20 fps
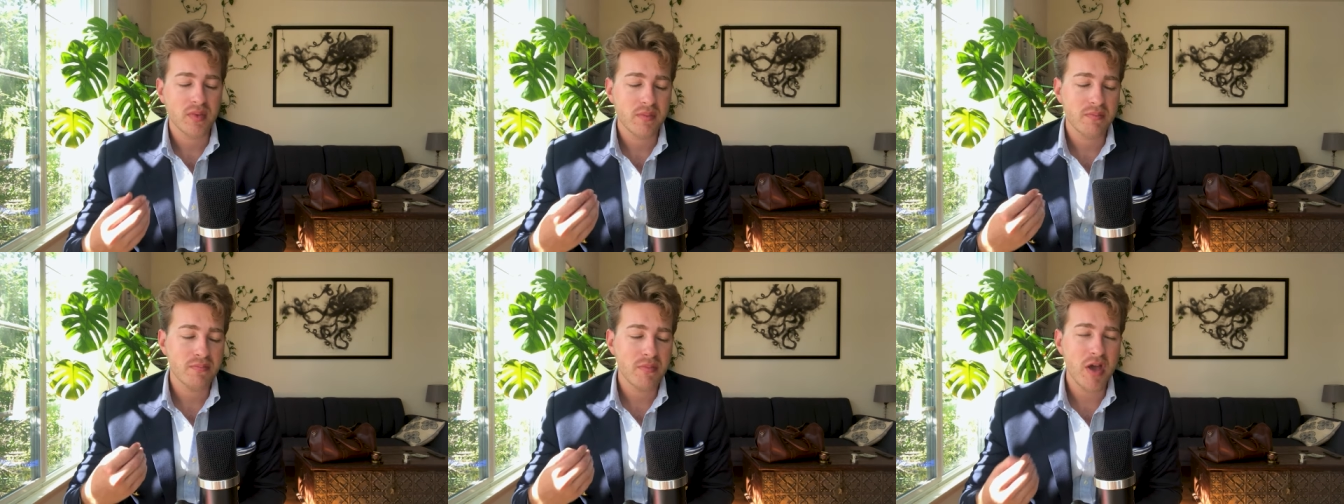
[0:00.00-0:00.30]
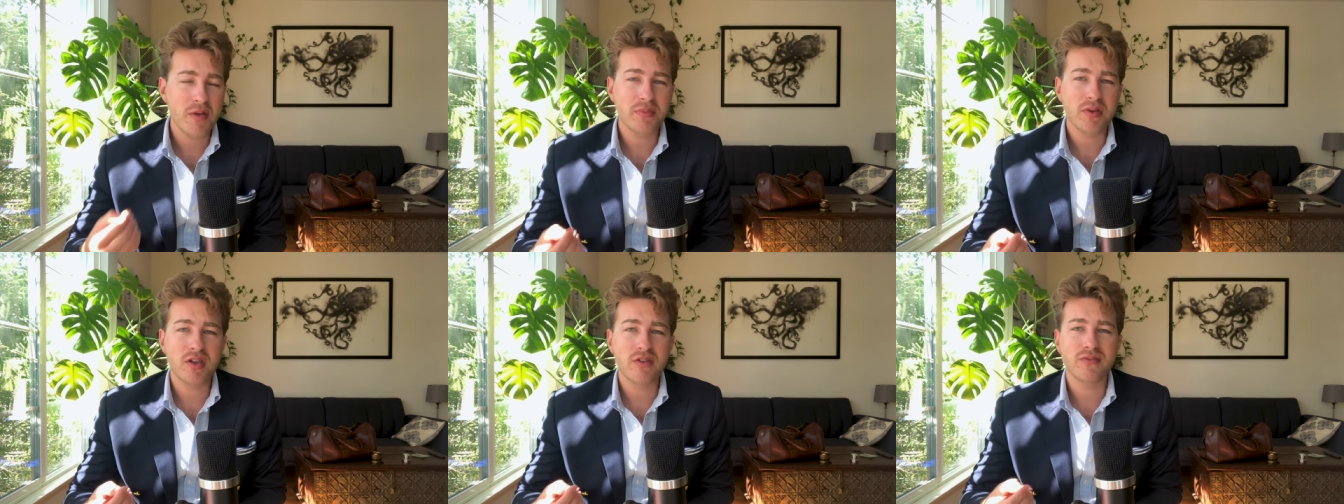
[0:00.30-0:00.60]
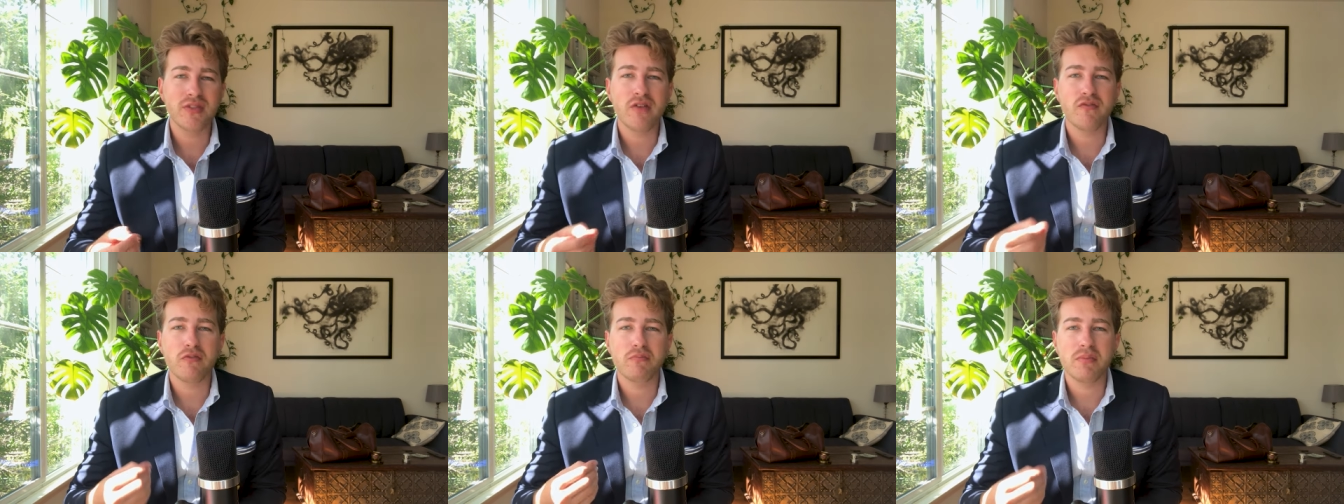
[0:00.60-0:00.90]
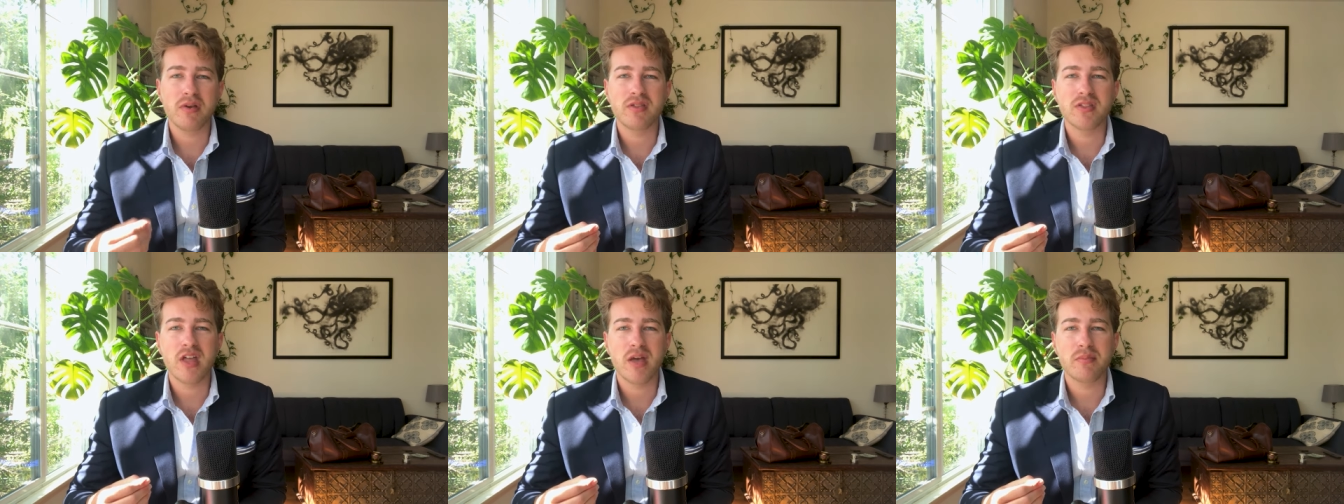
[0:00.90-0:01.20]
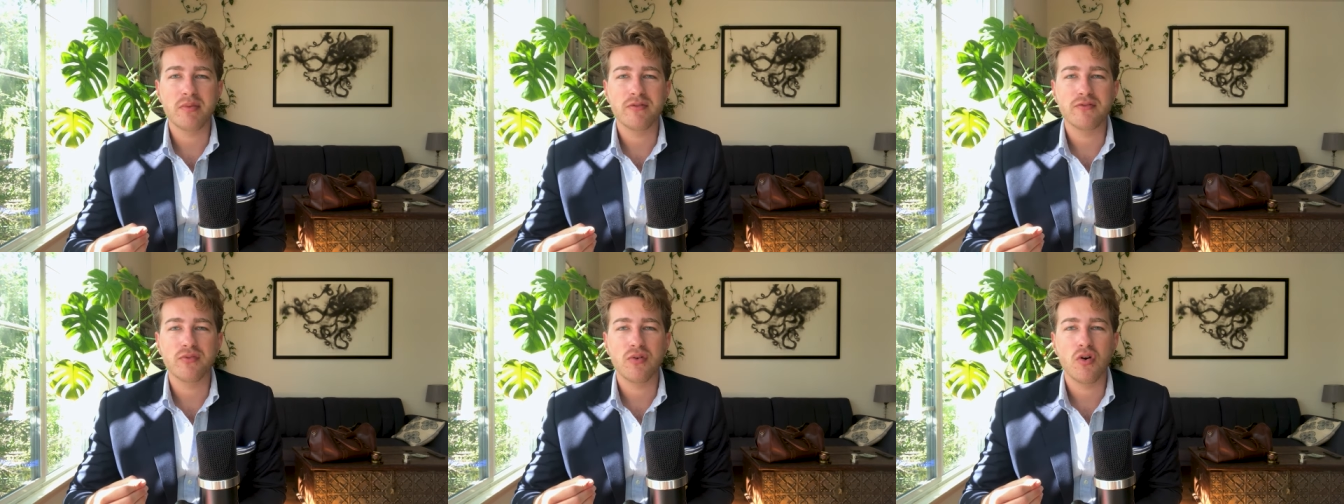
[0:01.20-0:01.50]
Maybe you've never been there
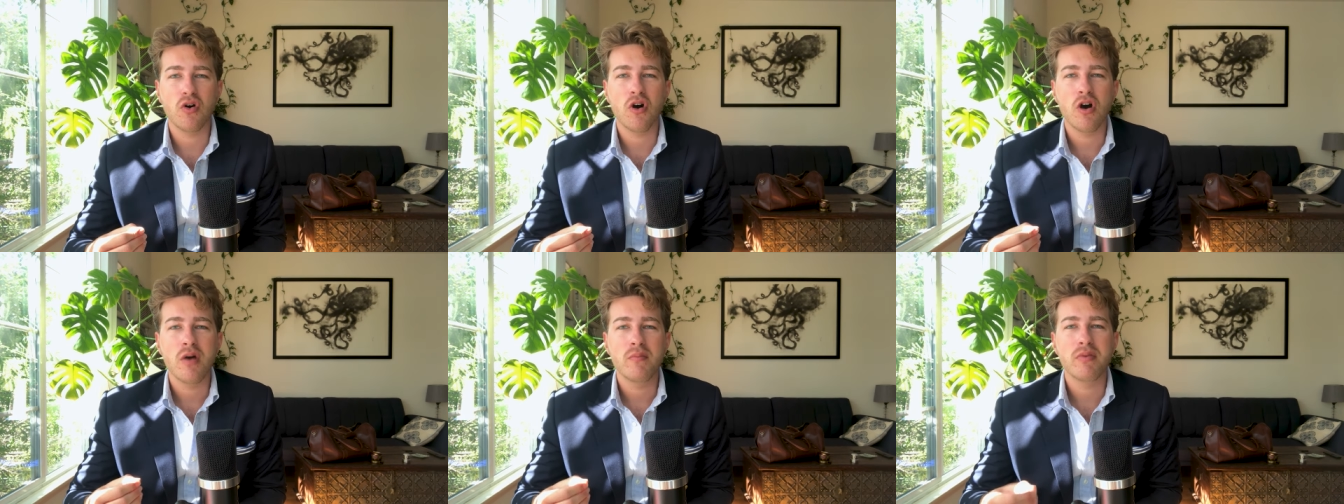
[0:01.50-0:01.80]
before,